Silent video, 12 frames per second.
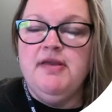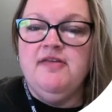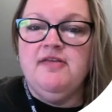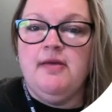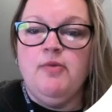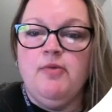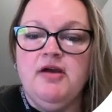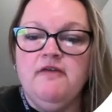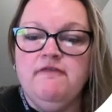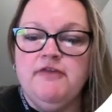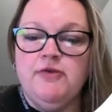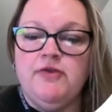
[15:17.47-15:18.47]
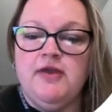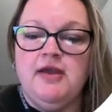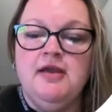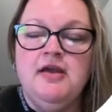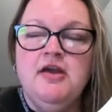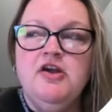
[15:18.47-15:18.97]
somewhat
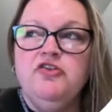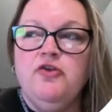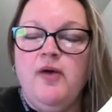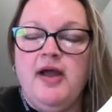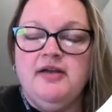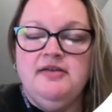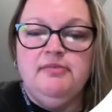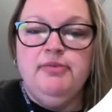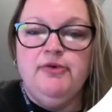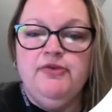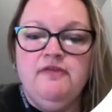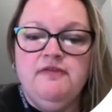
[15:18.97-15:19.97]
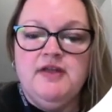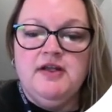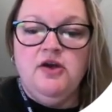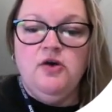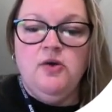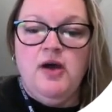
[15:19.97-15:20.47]
confusing. So I did post a
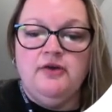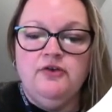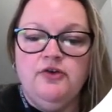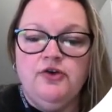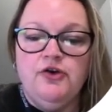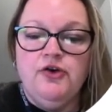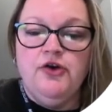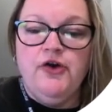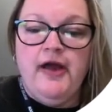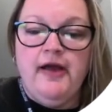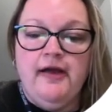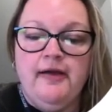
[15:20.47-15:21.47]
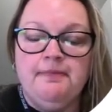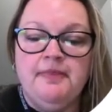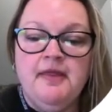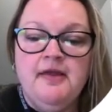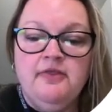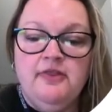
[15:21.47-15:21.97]
video under
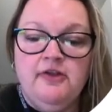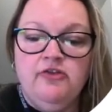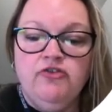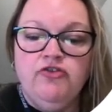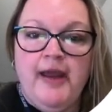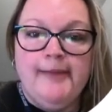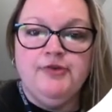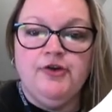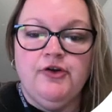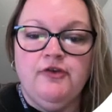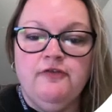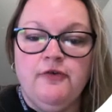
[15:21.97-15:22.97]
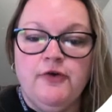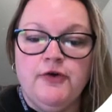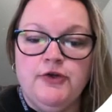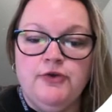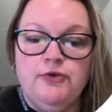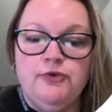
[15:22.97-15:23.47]
this chapter for
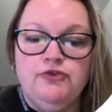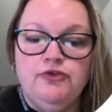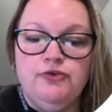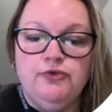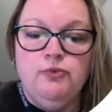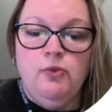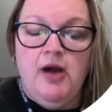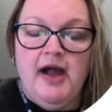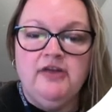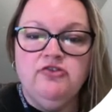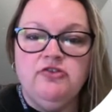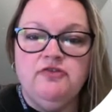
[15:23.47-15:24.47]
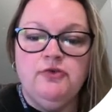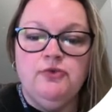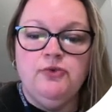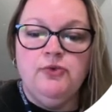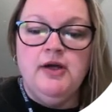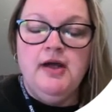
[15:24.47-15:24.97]
you to watch if
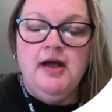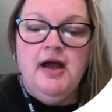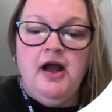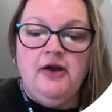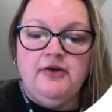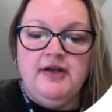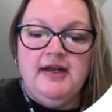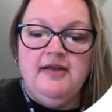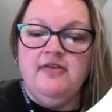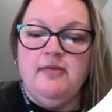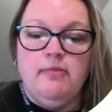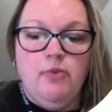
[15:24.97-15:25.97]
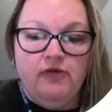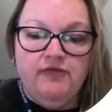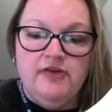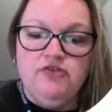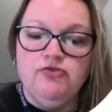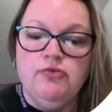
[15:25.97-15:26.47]
you are needing some more
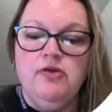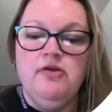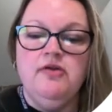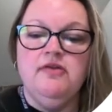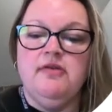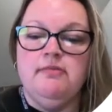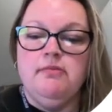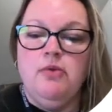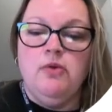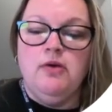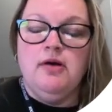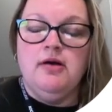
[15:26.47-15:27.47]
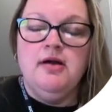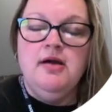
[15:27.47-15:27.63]
visuals and more